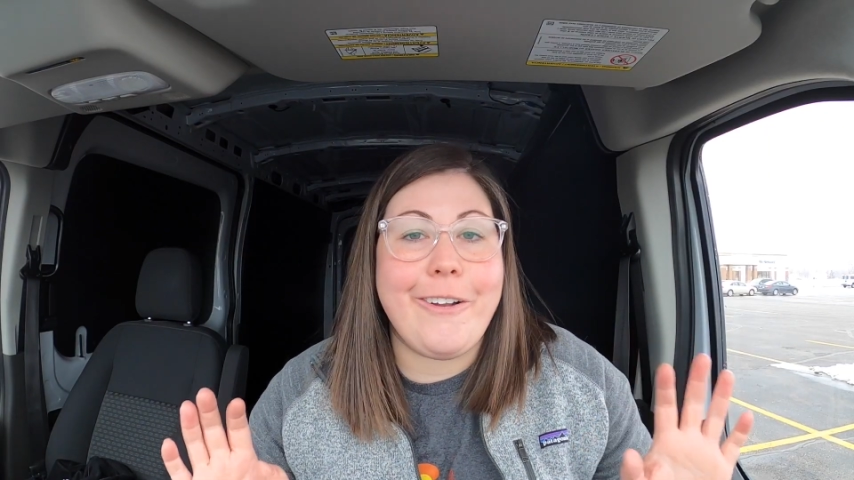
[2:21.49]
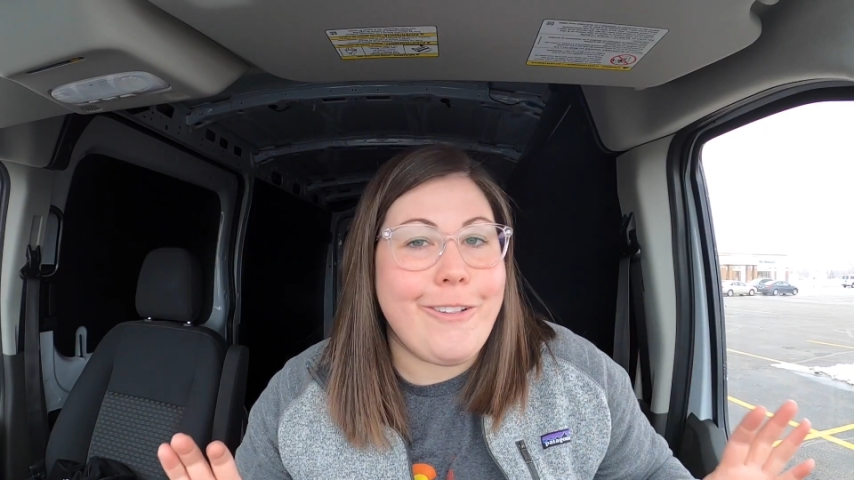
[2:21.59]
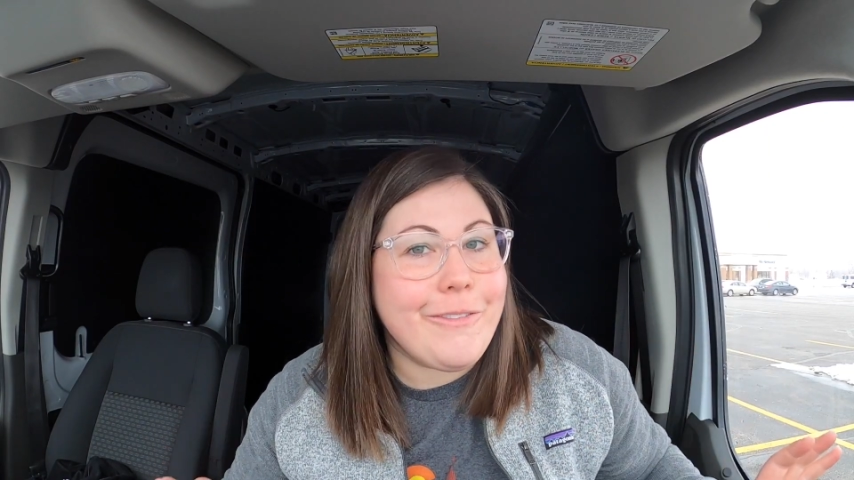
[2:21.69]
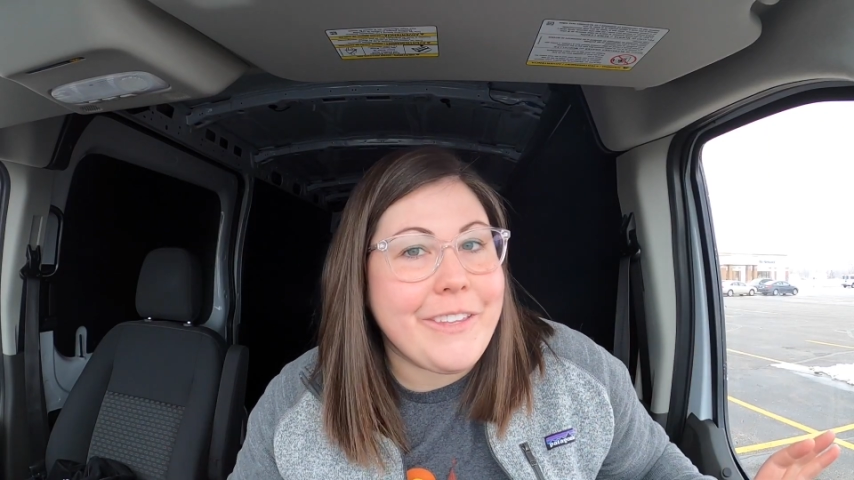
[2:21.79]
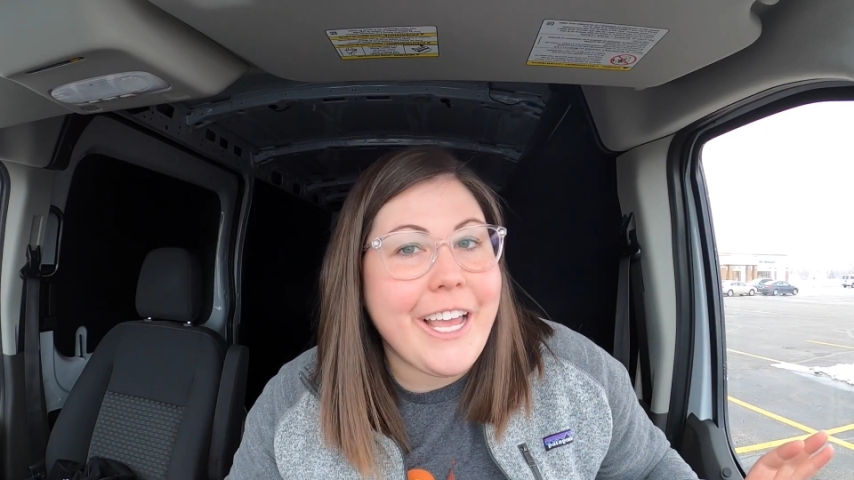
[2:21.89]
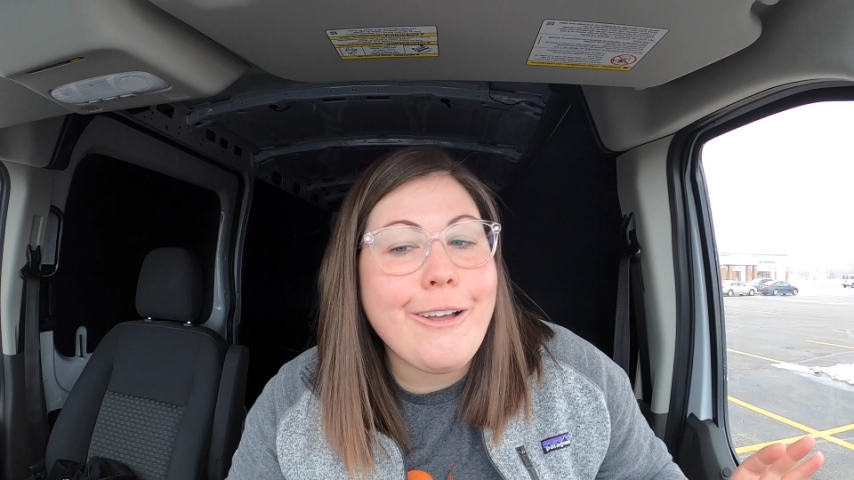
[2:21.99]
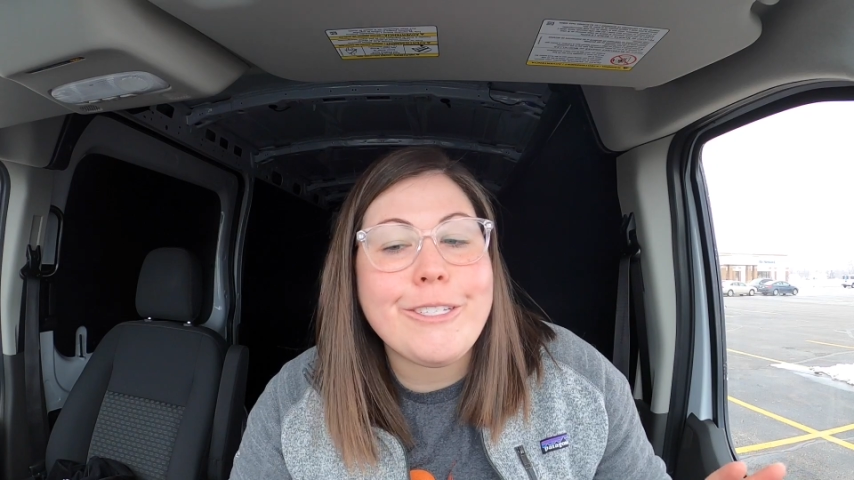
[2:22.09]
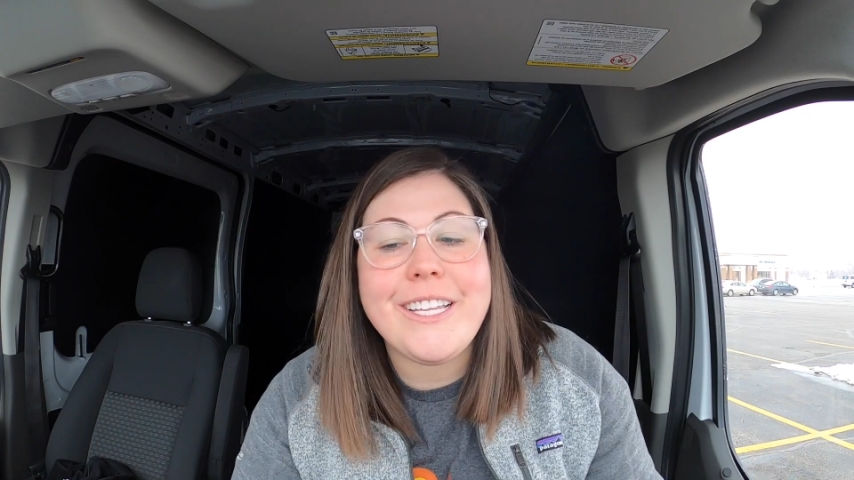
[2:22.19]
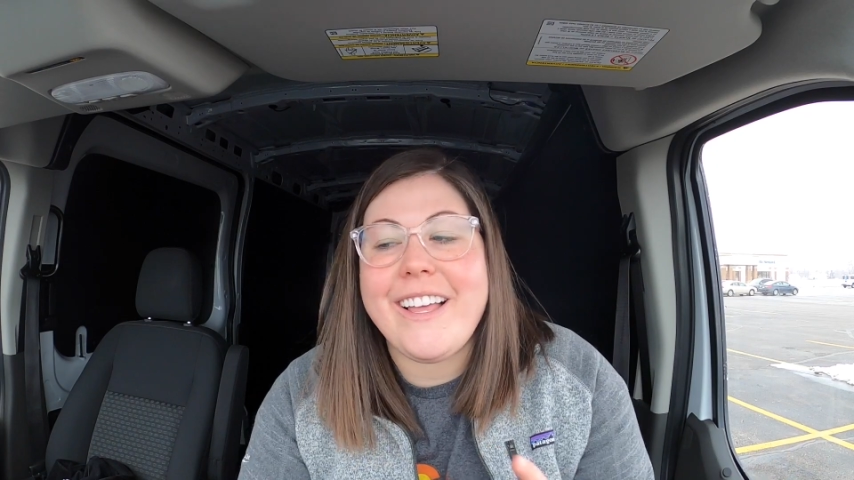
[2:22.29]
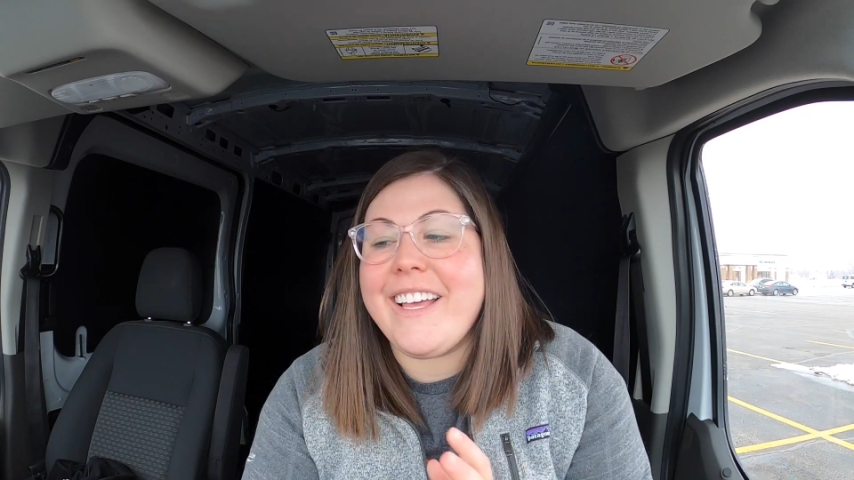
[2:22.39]
all of the
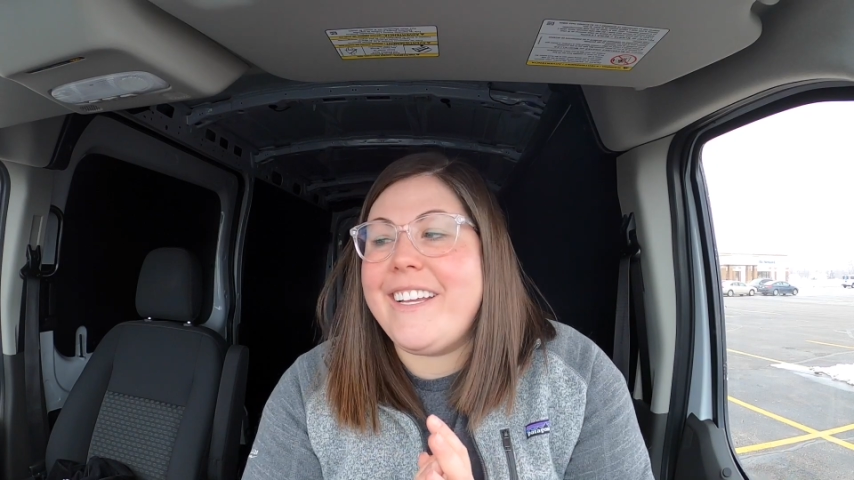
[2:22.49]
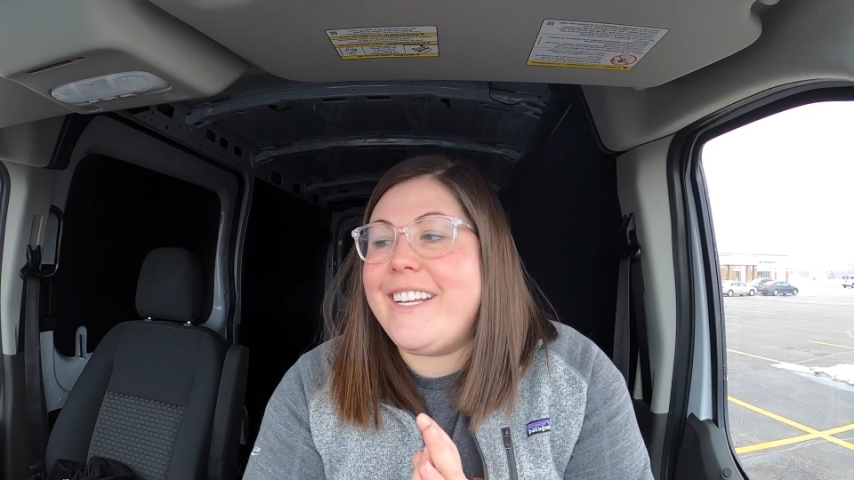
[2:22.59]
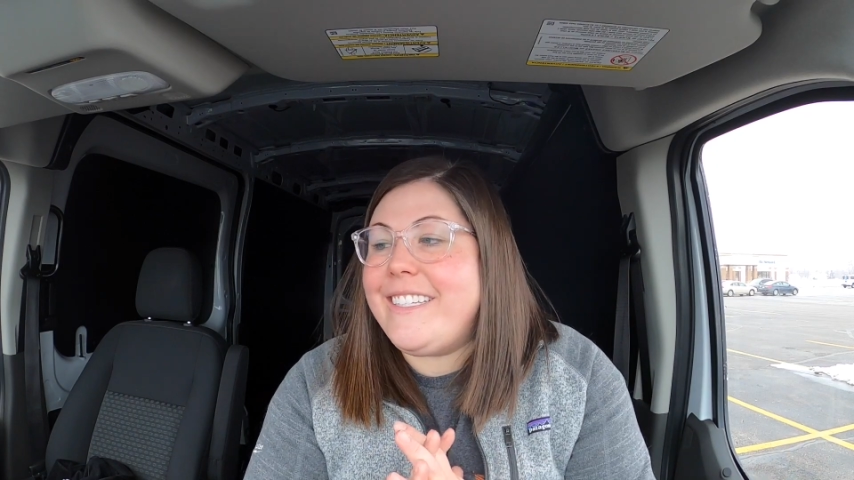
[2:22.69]
outside.